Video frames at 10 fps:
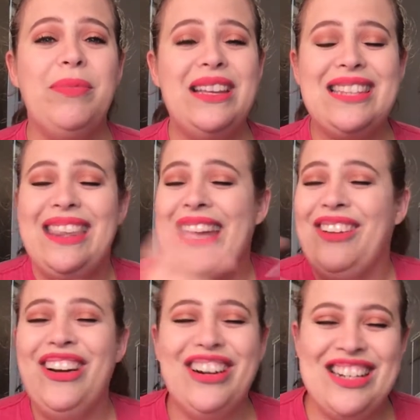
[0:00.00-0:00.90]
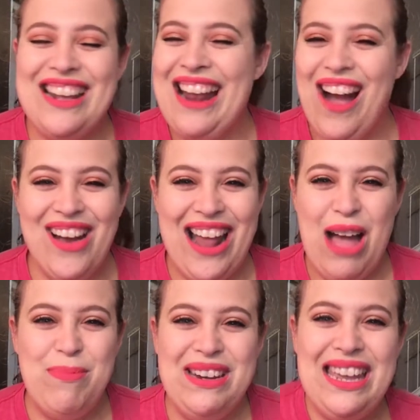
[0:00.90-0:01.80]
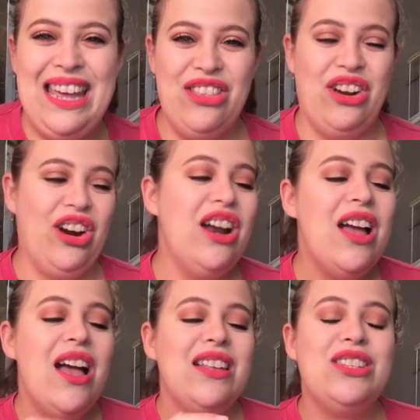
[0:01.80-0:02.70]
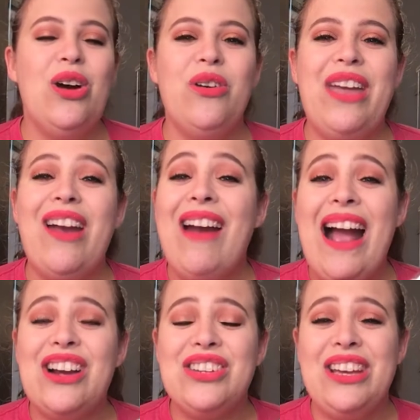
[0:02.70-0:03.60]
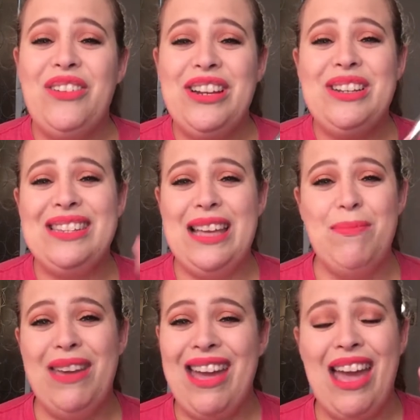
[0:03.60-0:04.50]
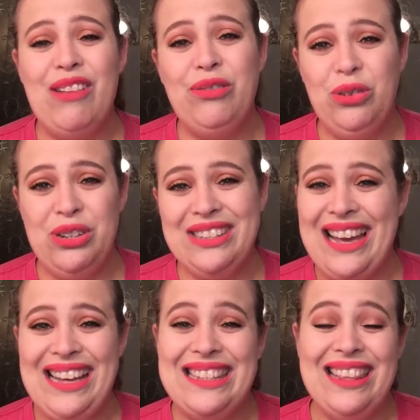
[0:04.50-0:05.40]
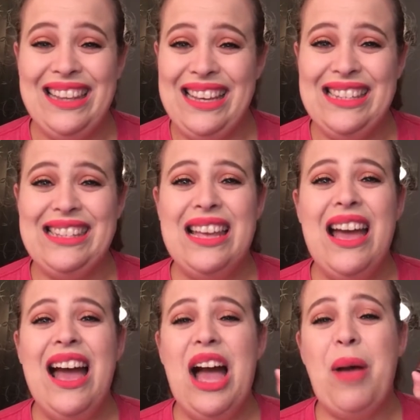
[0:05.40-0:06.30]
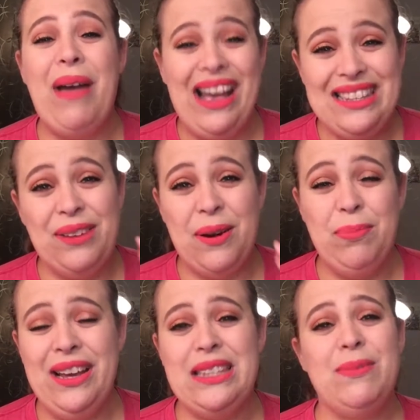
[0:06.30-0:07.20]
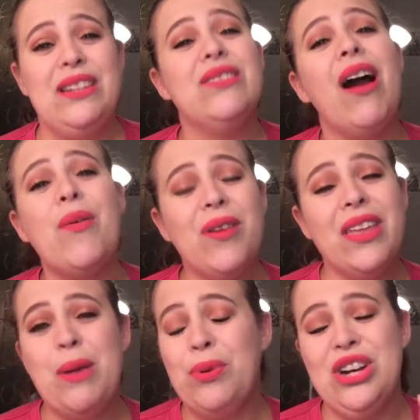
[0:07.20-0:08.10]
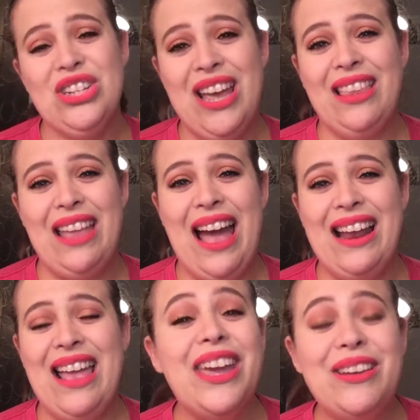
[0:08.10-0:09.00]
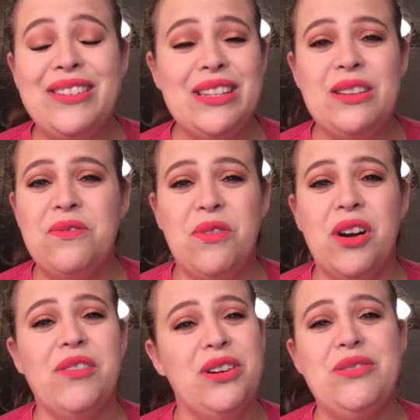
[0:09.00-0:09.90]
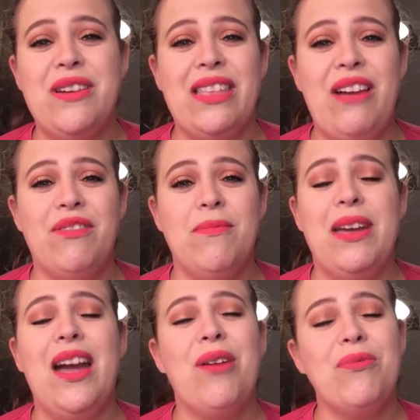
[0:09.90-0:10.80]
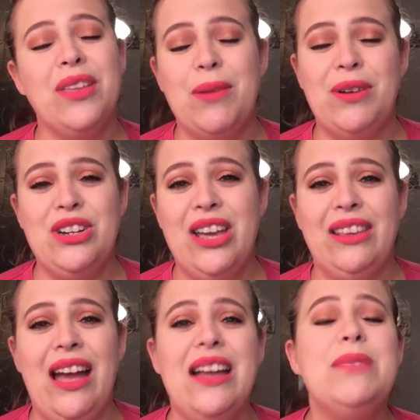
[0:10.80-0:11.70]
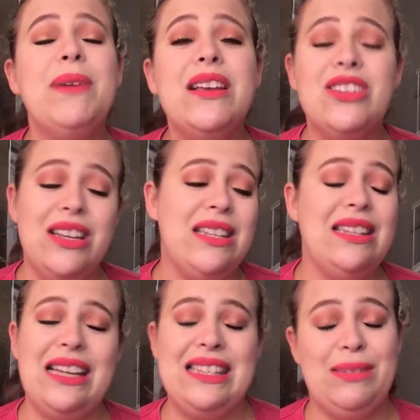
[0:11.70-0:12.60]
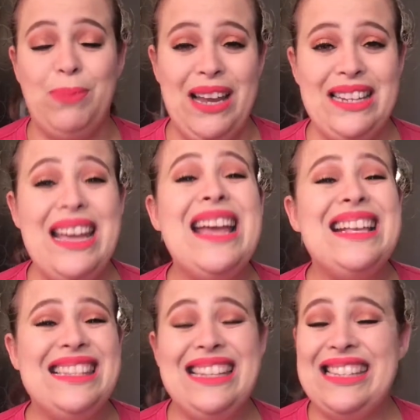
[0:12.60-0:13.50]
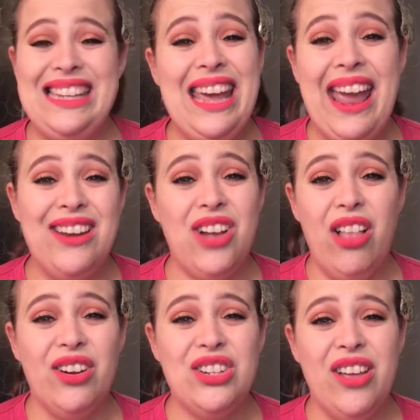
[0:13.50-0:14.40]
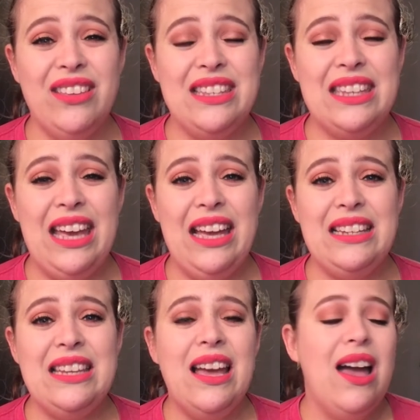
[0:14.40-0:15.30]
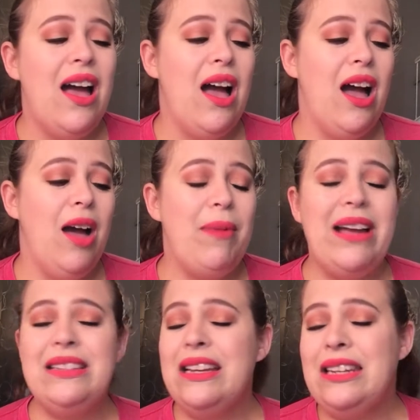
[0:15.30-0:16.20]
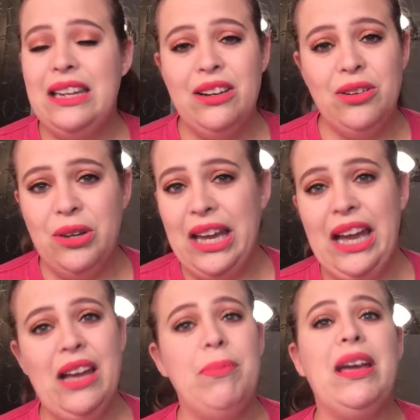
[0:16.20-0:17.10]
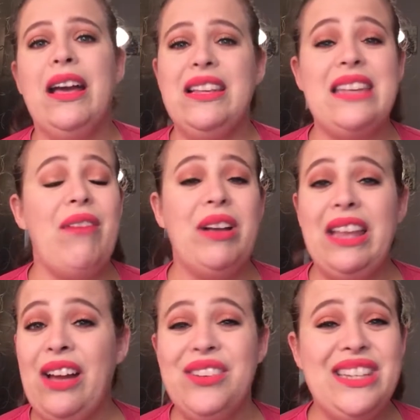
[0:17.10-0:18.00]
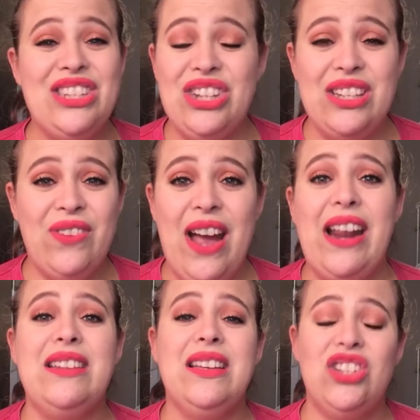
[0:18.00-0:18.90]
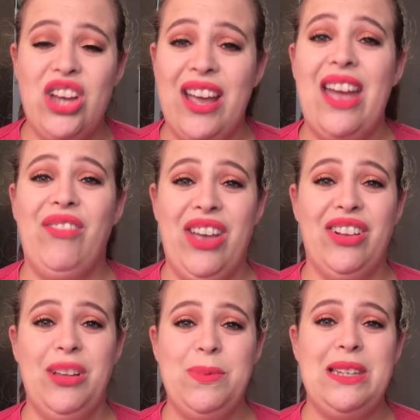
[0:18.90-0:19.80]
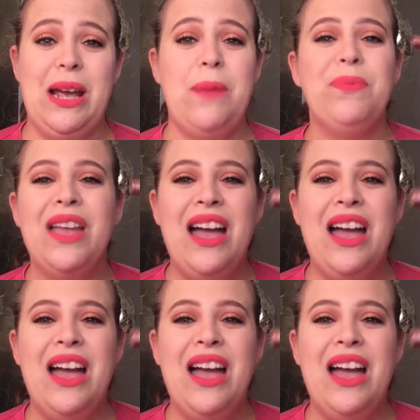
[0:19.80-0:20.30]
They said they don't understand how it happened either. So they are actually going to send me a full size in this as a replacement. So I really appreciate that. Thank you to Sephora for doing that for me. I really appreciate that, especially since I spent $68 on this kit. I didn't need a new kit because everything else is just fine. I did check every other lipstick.